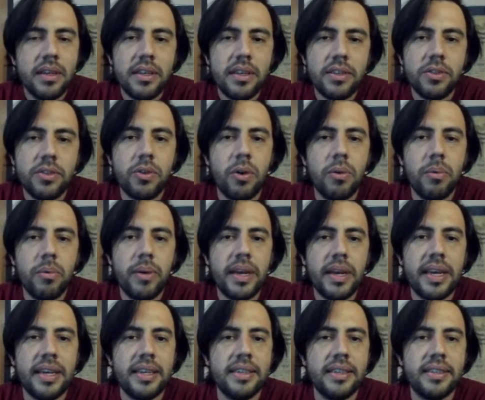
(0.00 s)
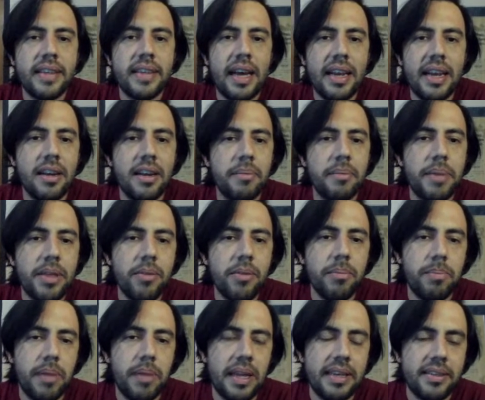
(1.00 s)
it's always a little bit
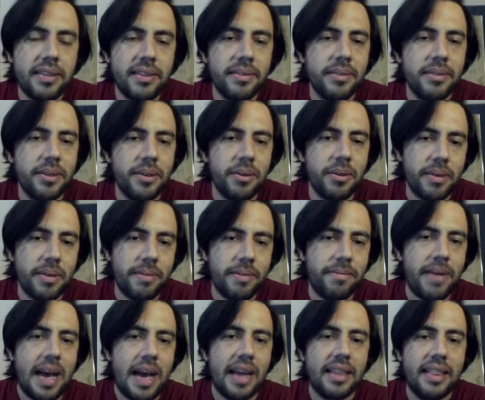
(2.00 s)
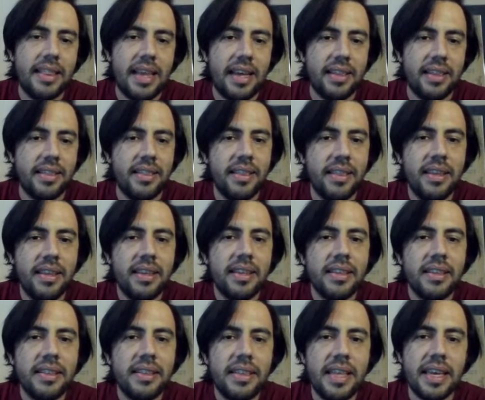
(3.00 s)
unpleasant, you know, the fact that
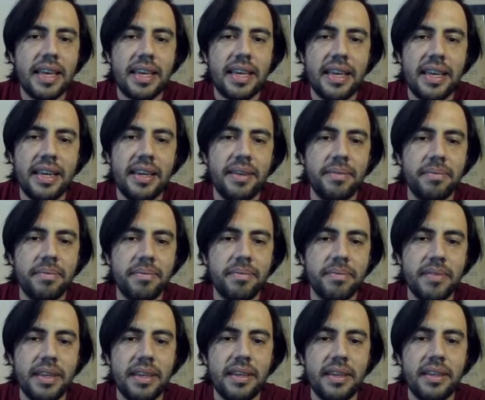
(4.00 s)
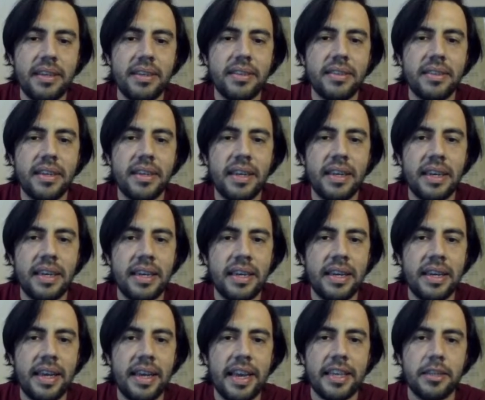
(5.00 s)
the king is
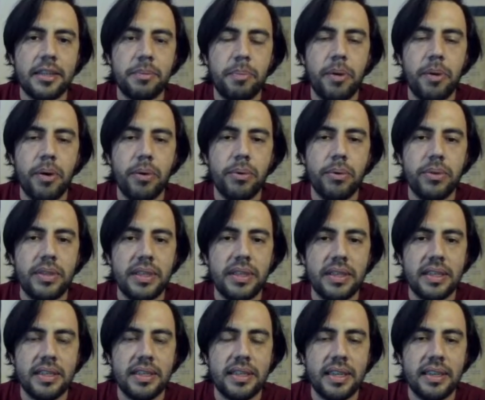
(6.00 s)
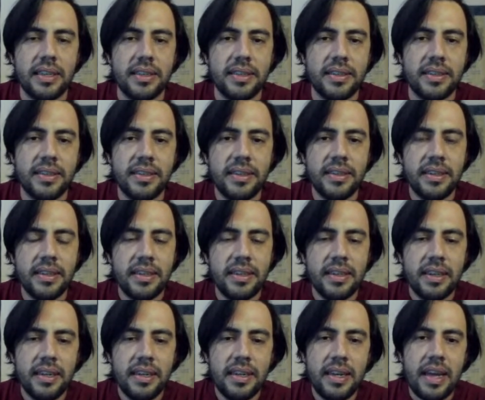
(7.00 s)
exposed in the center.
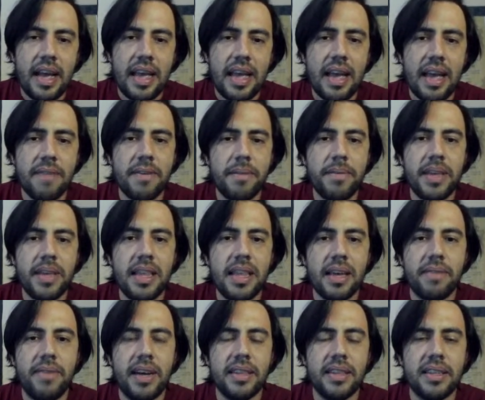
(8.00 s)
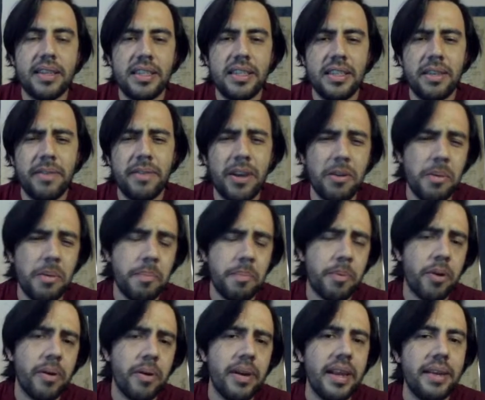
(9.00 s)
I have a big advantage in development.
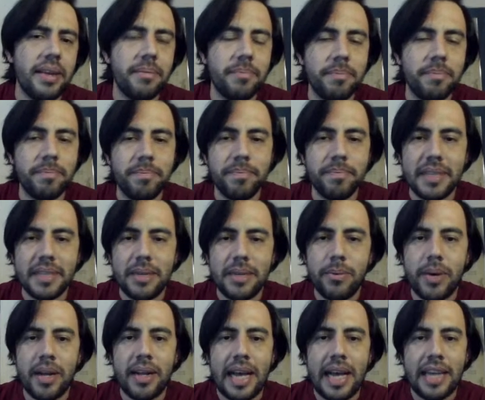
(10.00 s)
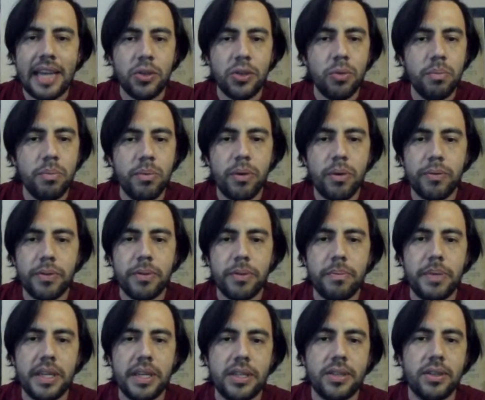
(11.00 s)
Probably, well, I should move the
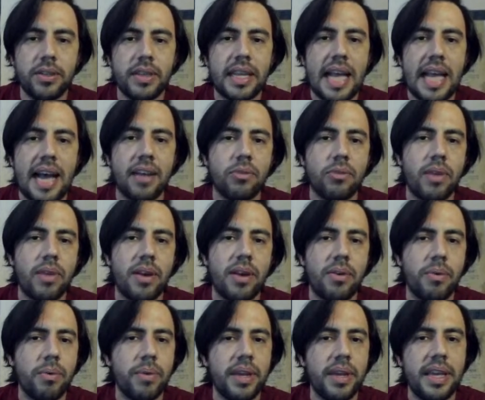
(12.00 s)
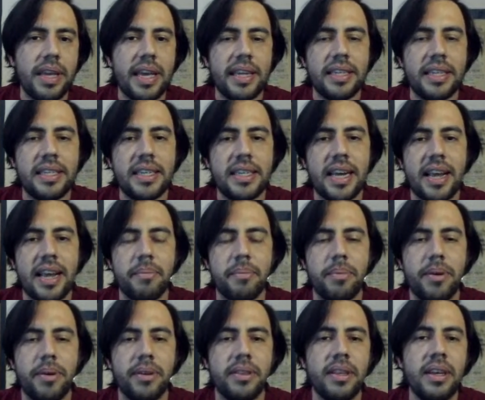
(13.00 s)
bishop, capture, and rook e8 check,
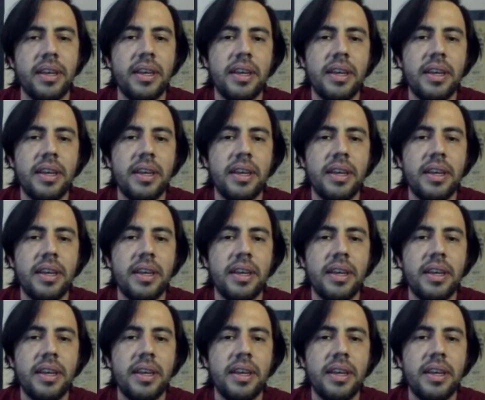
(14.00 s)
but